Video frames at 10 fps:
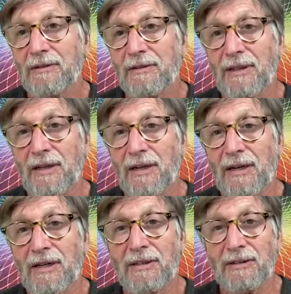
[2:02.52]
There
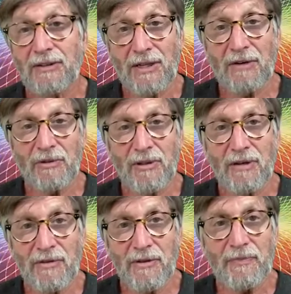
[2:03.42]
are several
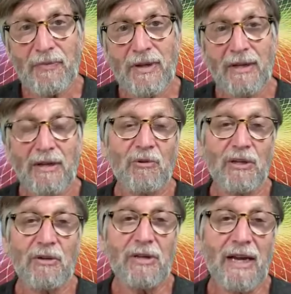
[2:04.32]
of them.
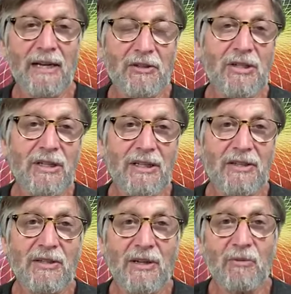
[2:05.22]
What you can't see
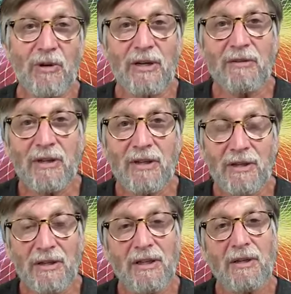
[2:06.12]
is that one of
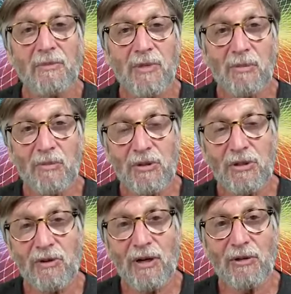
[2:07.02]
the members
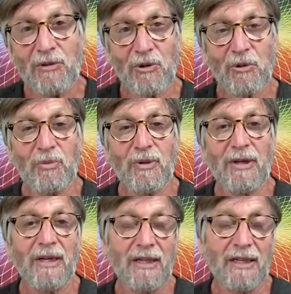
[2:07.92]
of our group
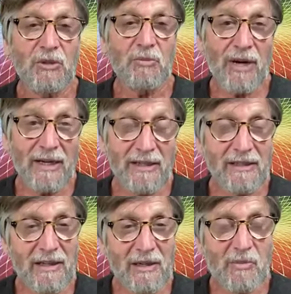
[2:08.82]
is
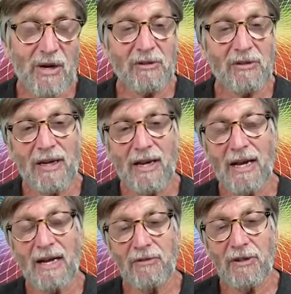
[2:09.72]
pregnant and about to
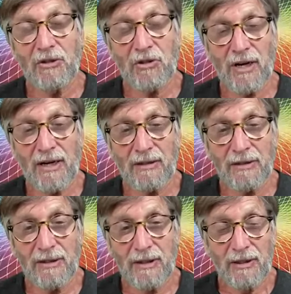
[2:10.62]
have a
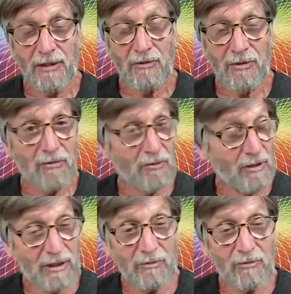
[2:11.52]
child,
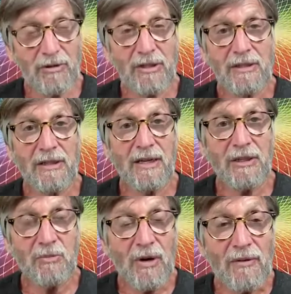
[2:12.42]
well, within the
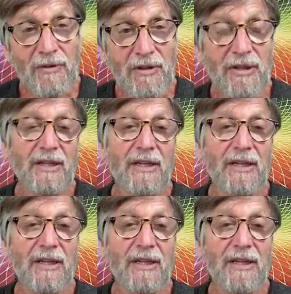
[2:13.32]
next month.